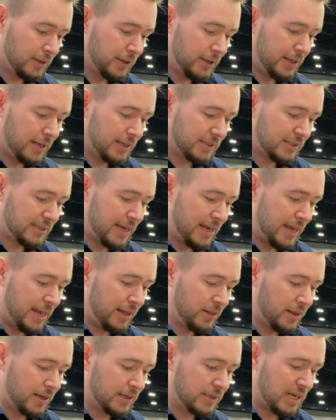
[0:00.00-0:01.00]
You can see
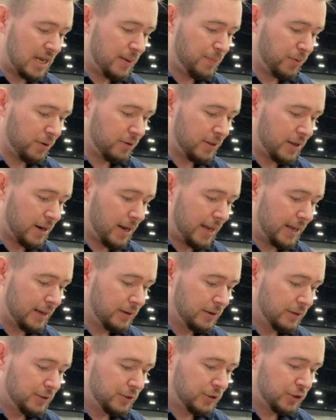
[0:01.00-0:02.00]
the deeper that I
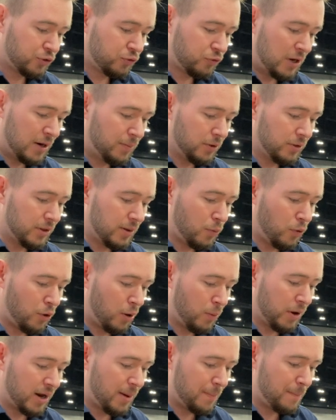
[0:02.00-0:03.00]
scribble, the more
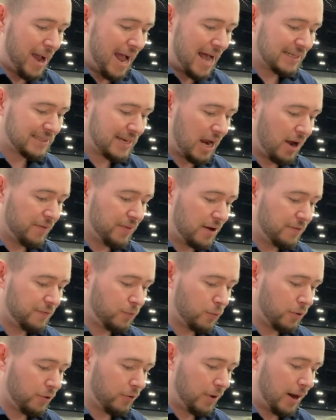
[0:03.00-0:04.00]
we're going to mask out that
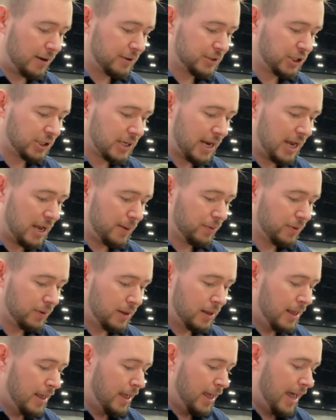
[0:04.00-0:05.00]
foreground shape.
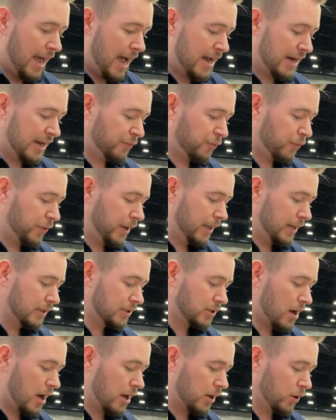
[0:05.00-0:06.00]
And if we
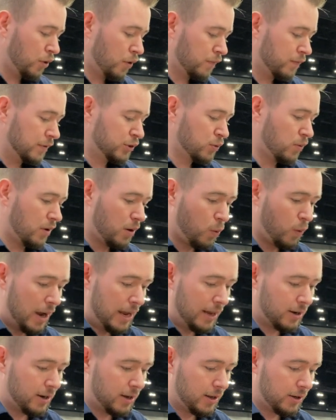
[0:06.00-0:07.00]
toggle over to our white
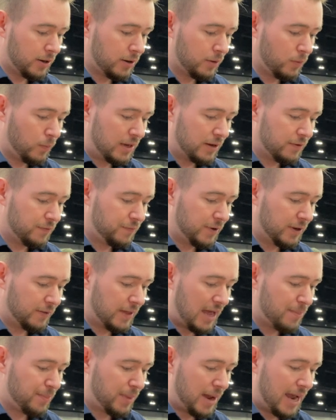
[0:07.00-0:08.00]
color, we can fill
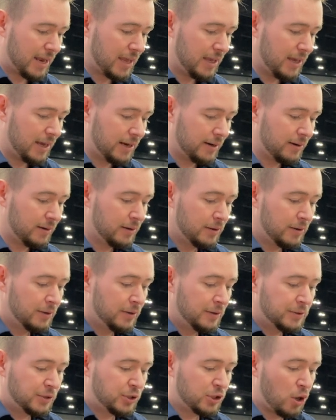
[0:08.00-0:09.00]
that back in.
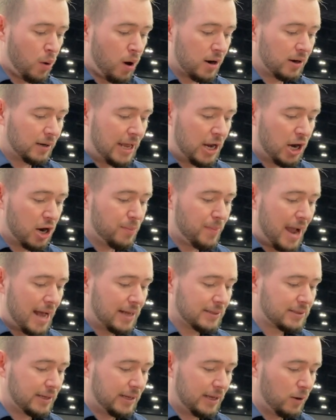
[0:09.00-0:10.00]
So our layer
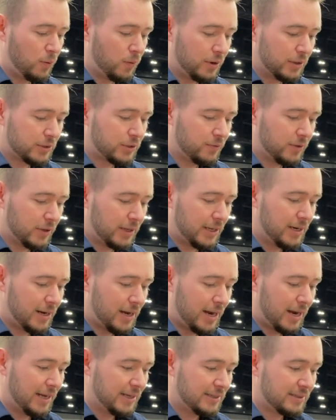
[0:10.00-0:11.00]
masking works really
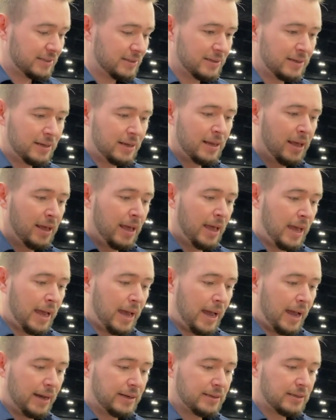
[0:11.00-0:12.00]
nice.
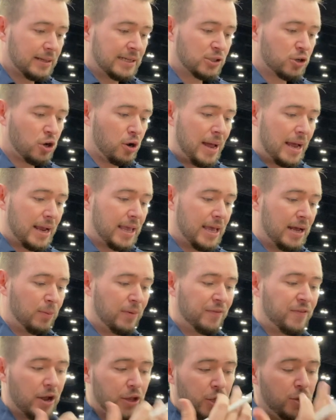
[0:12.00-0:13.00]
And let's go back in. We've
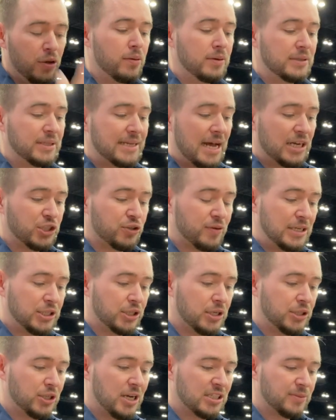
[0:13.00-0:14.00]
got hue and saturation
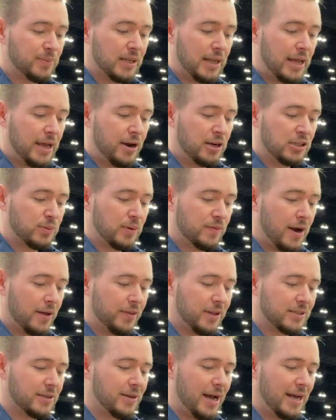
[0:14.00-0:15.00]
adjustment layers. We've got
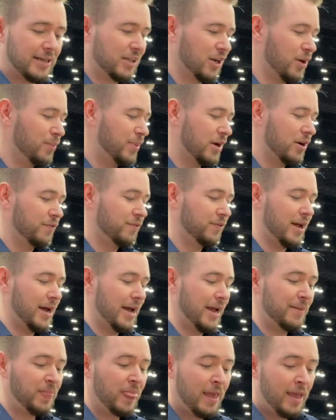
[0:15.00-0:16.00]
this nice little
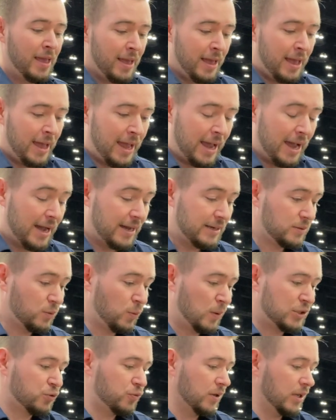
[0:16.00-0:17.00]
butterfly. And
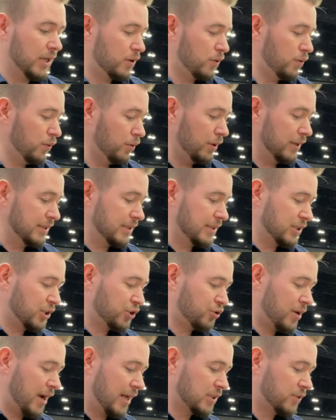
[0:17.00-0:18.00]
what's really cool is this
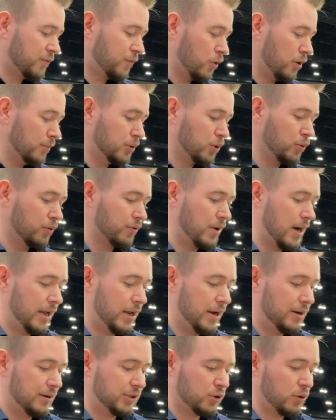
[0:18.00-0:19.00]
transform tool right
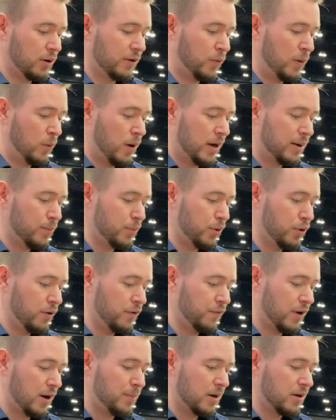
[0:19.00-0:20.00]
here. So if we want to move
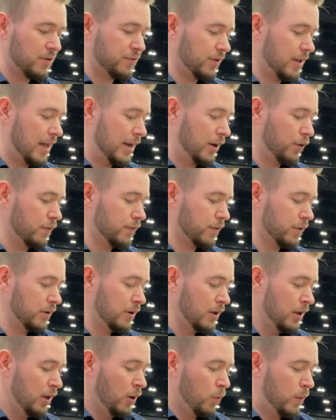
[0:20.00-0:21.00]
our butterfly over,
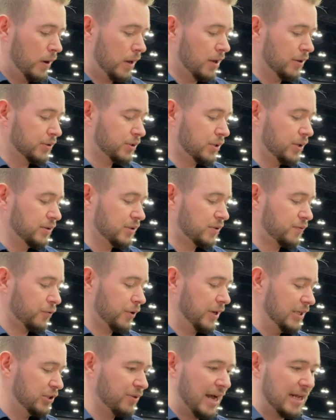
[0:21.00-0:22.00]
we can also use
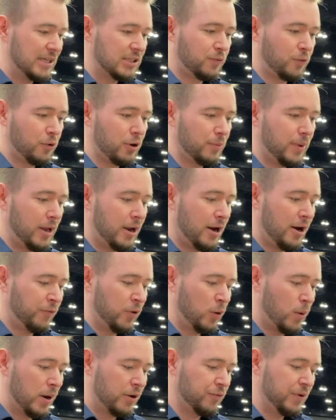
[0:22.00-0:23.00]
free transform here if we
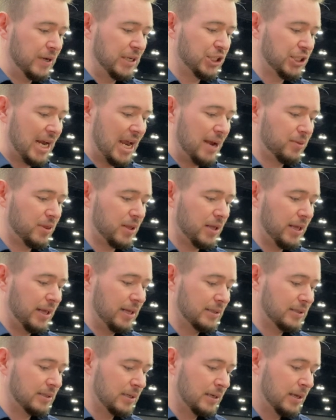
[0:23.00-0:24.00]
want to reshape
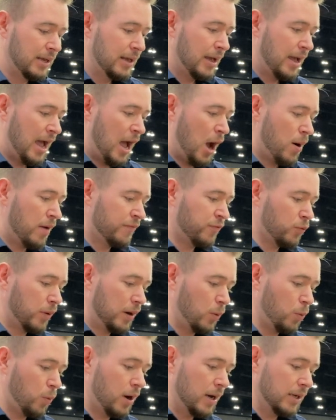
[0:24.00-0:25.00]
things however we
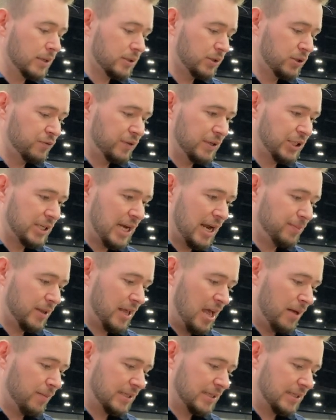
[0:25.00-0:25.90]
want to reshape them.